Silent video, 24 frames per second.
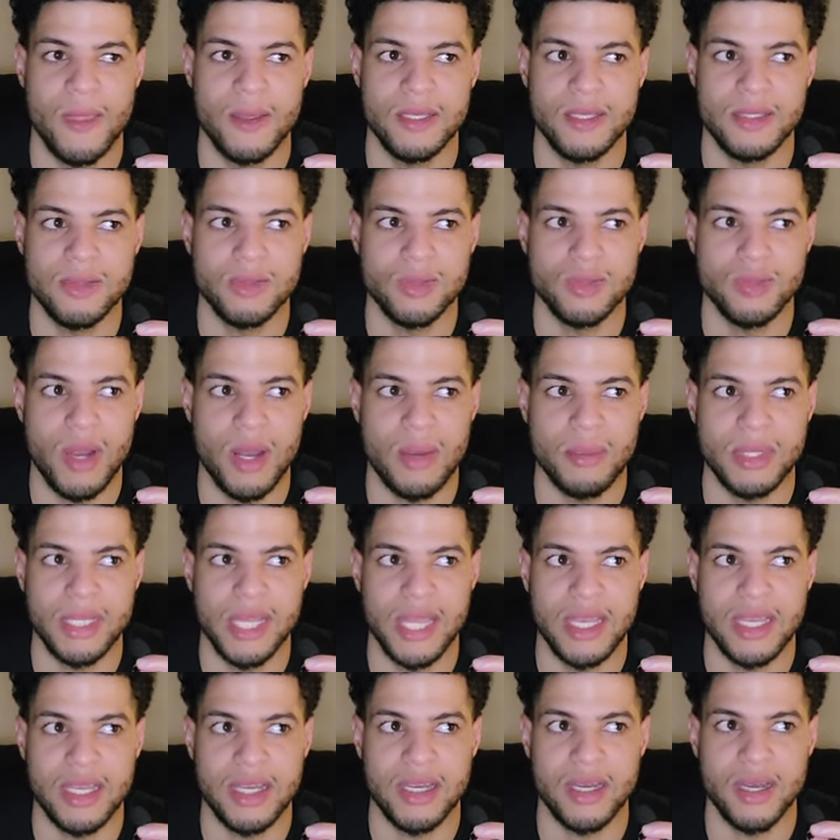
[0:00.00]
This was probably
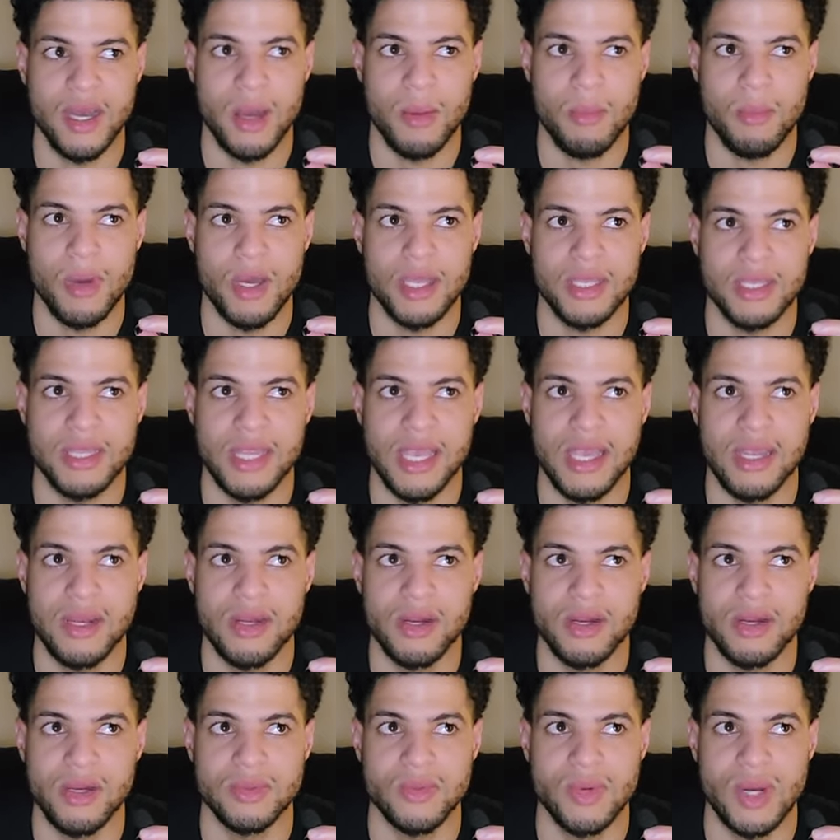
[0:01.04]
like a month
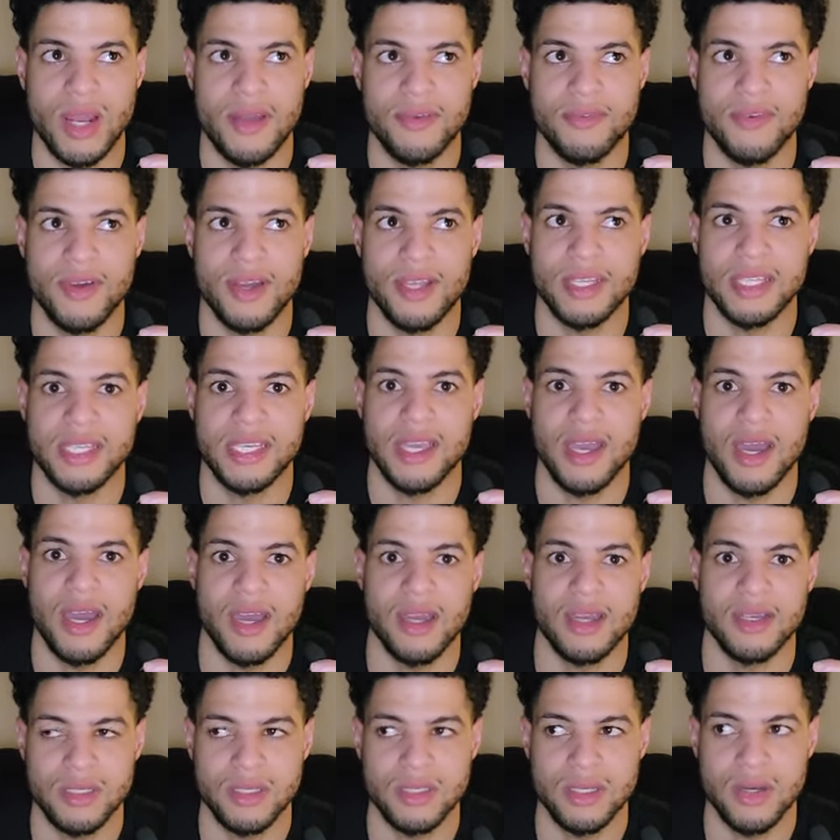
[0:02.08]
later when I finally
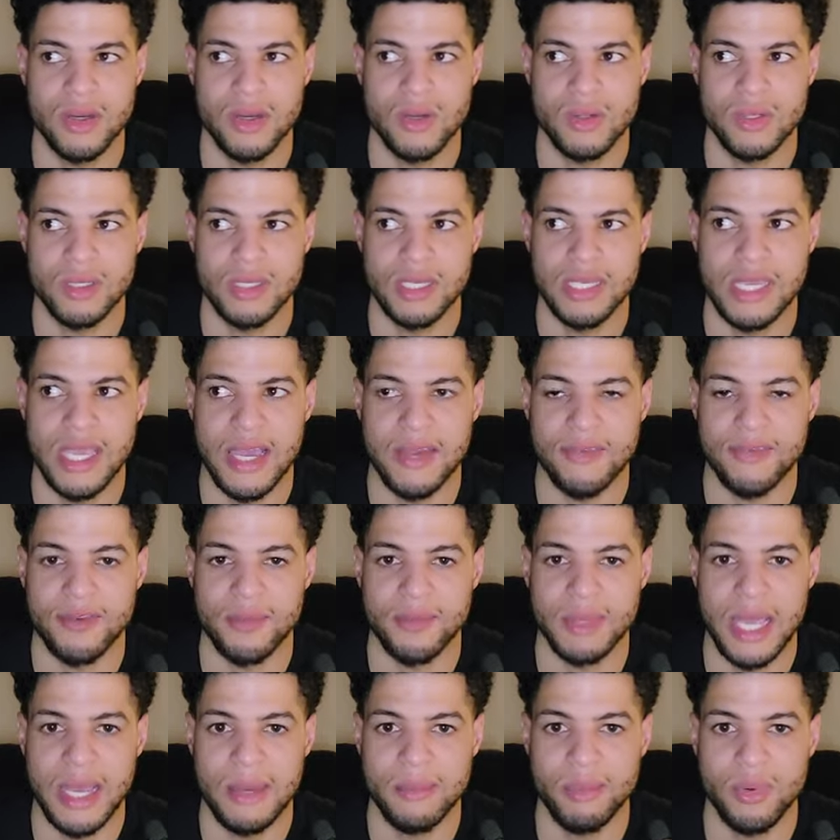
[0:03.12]
got so yeah,
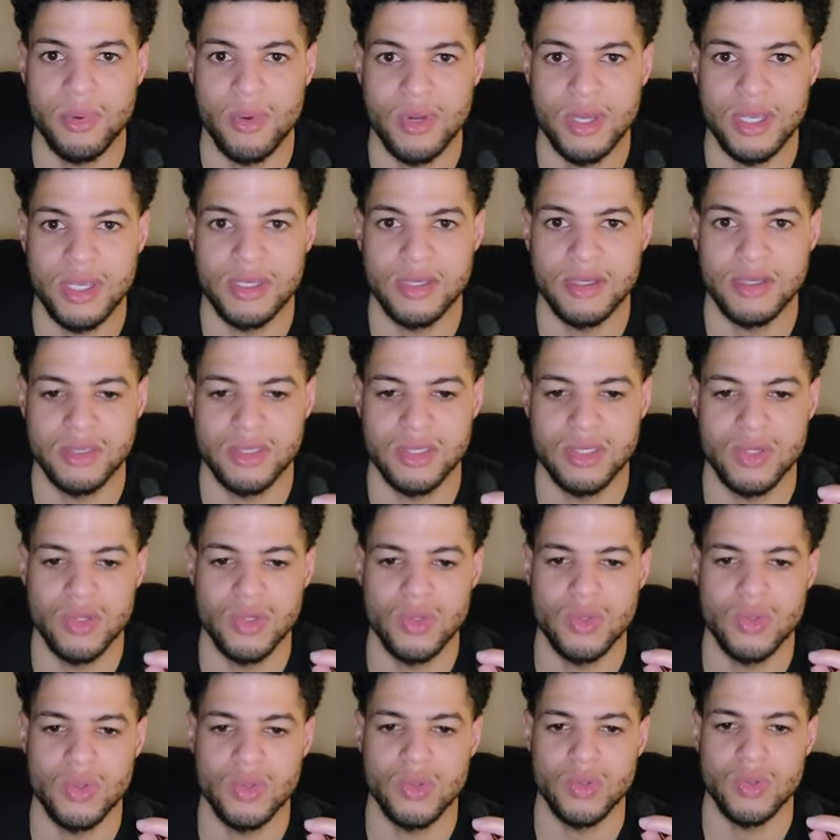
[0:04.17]
from that point
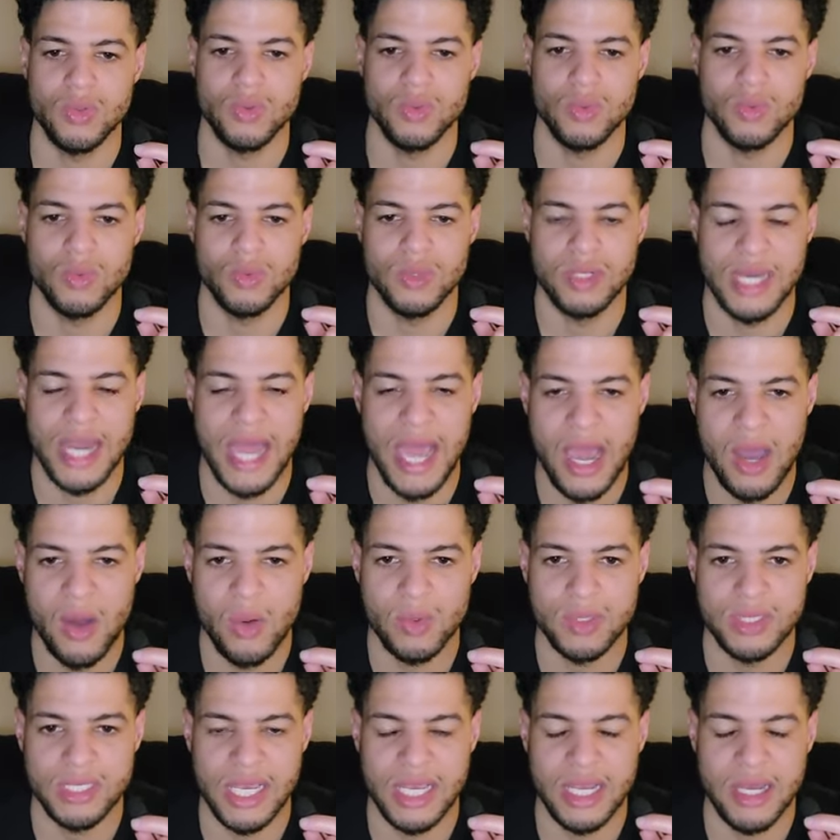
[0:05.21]
to now
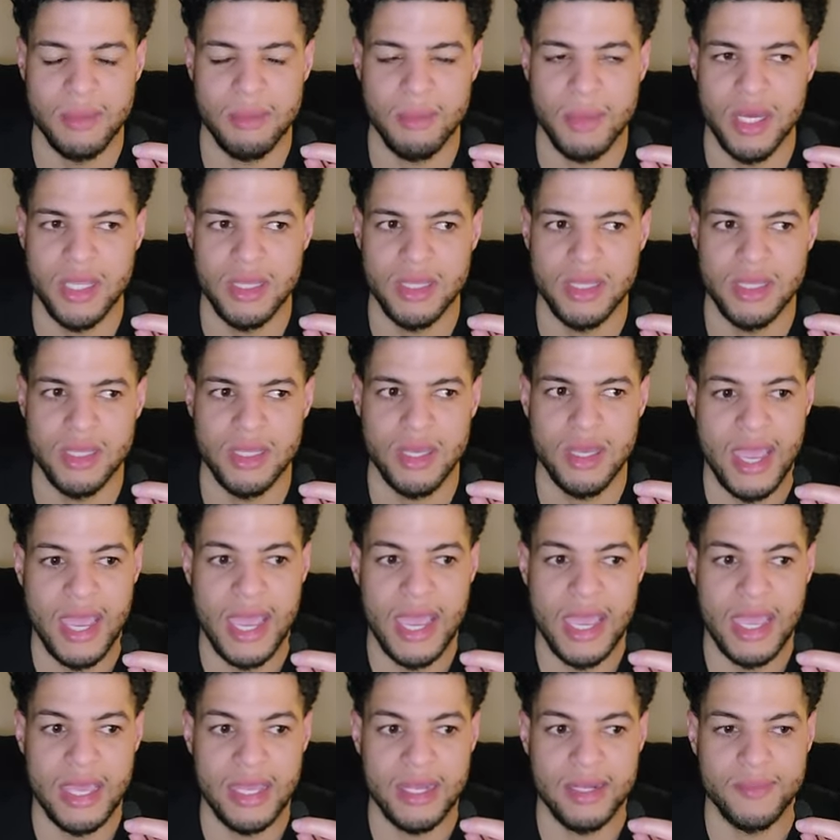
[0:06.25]
was like a month
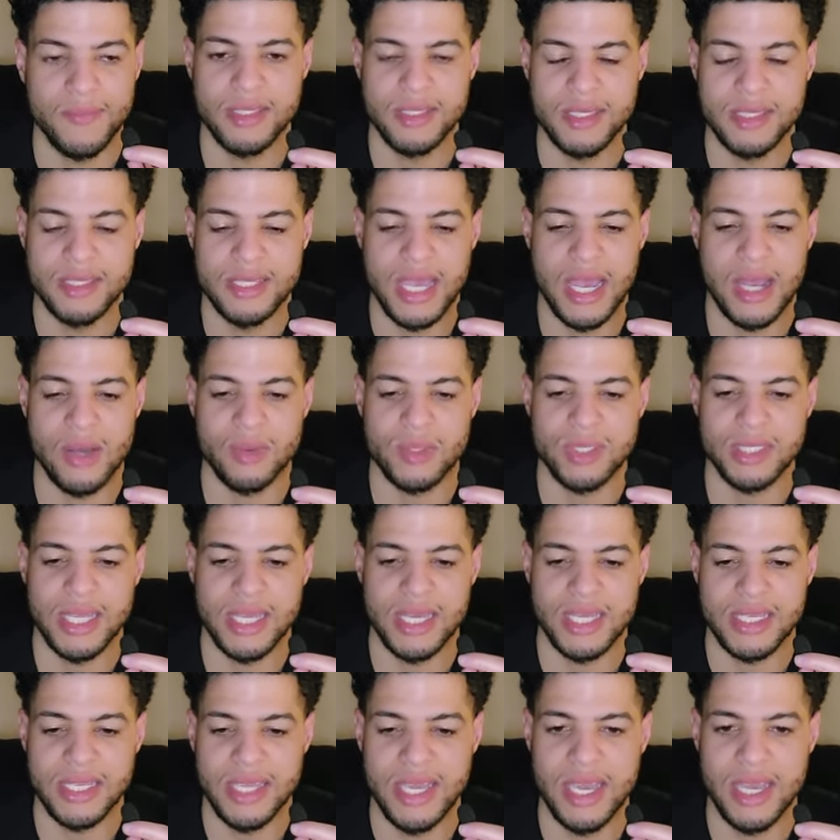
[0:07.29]
and this guy was
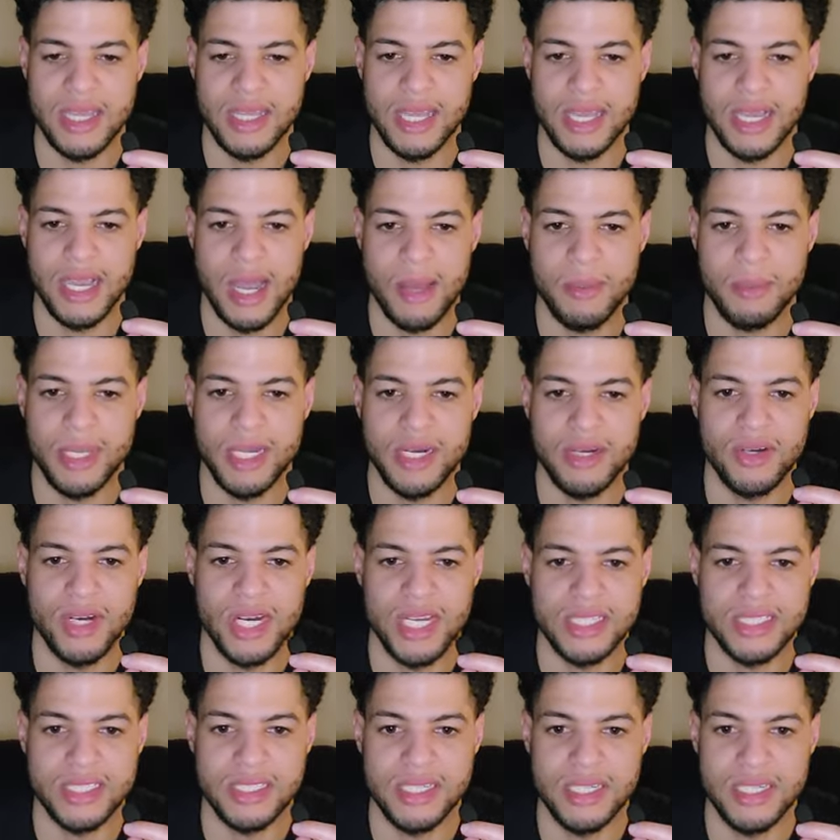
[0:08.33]
like, Yeah, like I'm
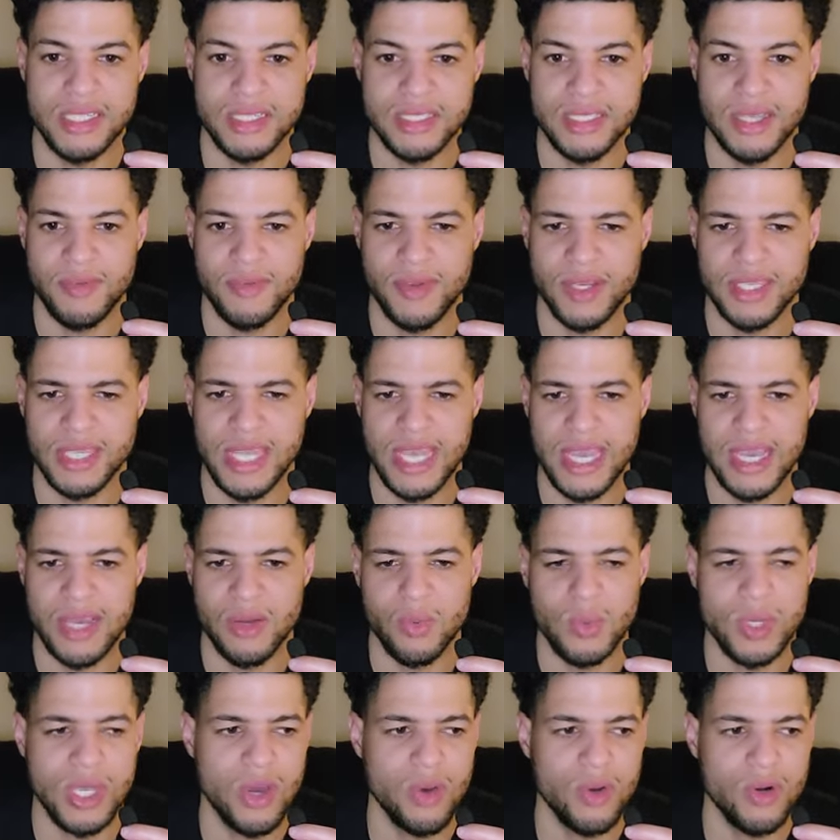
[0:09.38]
interested and stuff like that.
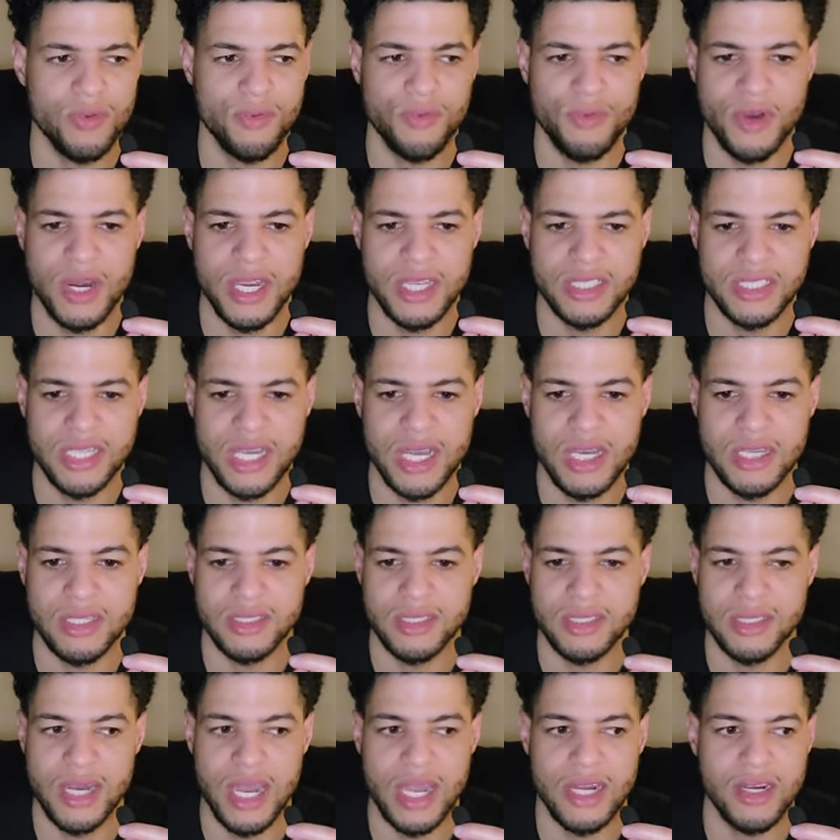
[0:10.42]
We own a
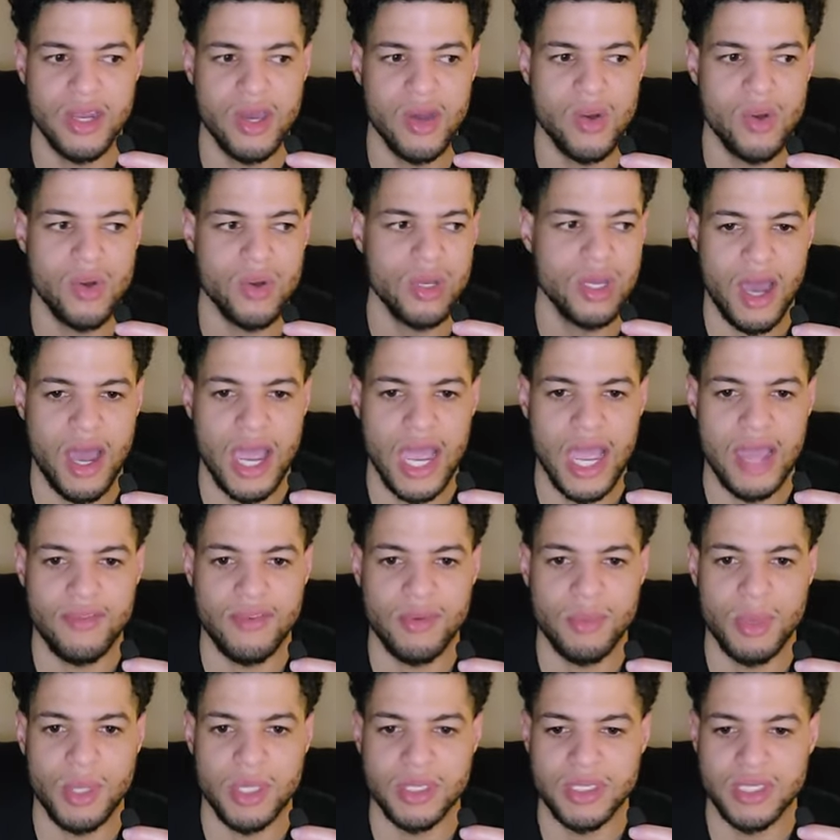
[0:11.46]
franchise, and I know I have
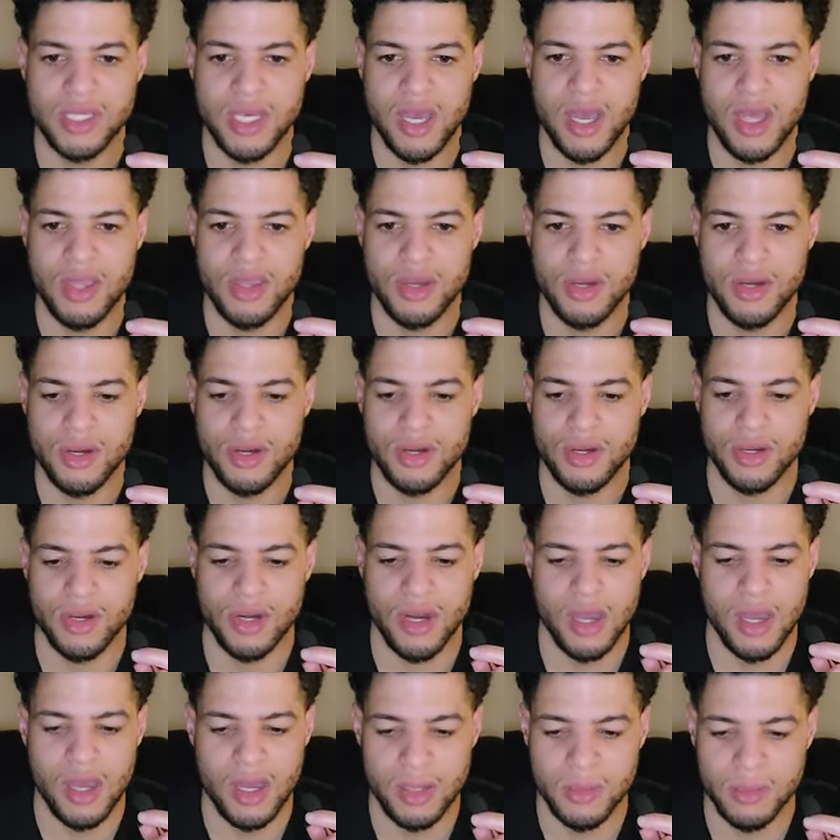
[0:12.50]
a bunch of other
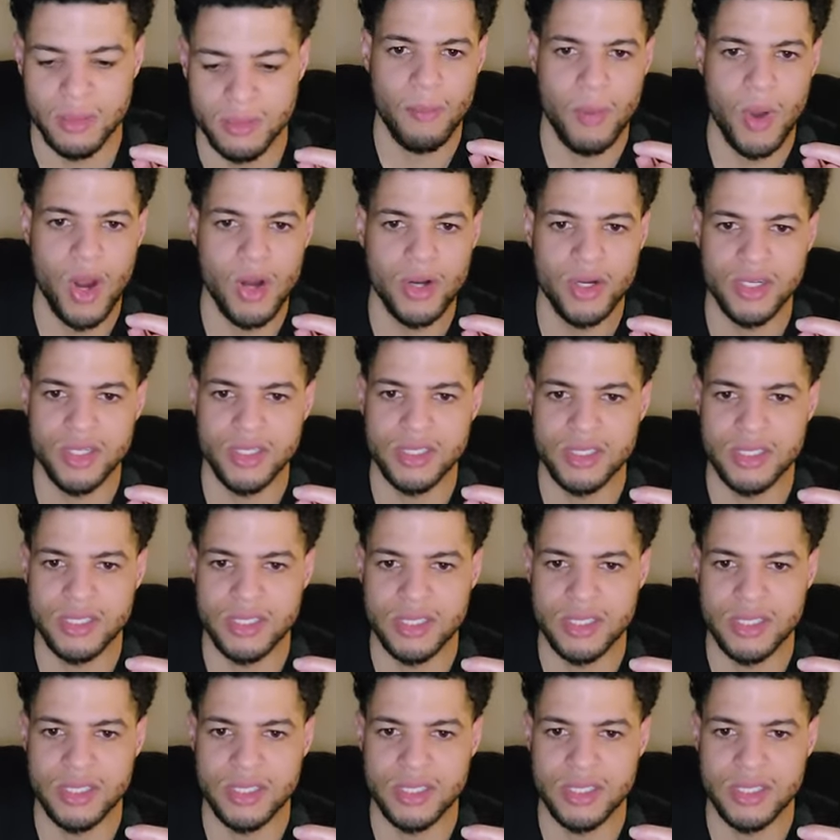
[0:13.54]
um, partners and